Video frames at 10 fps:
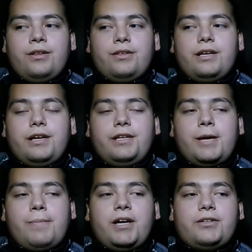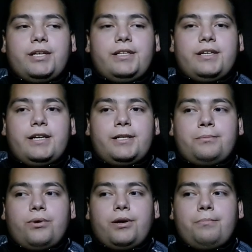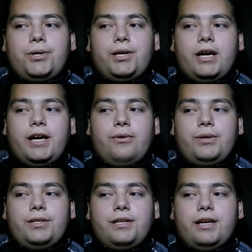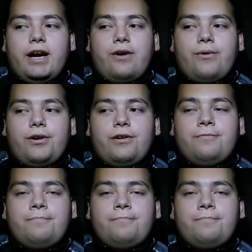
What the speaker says: second time it actually did export, but I noticed an error